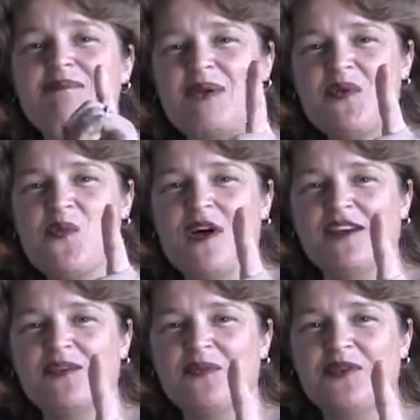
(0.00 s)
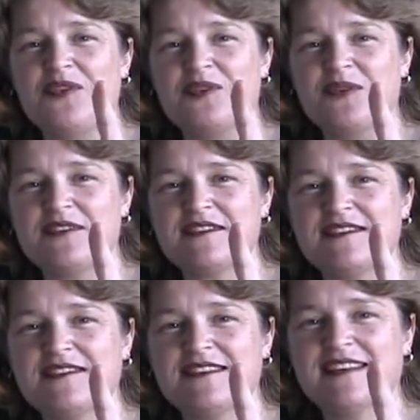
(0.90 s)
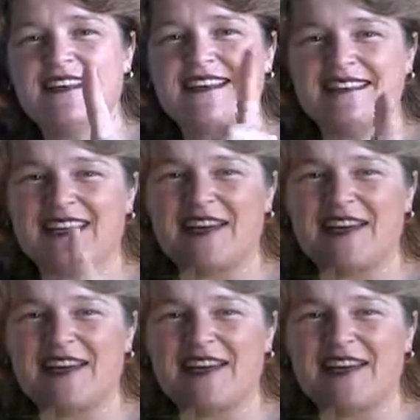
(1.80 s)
be one with your horse. Take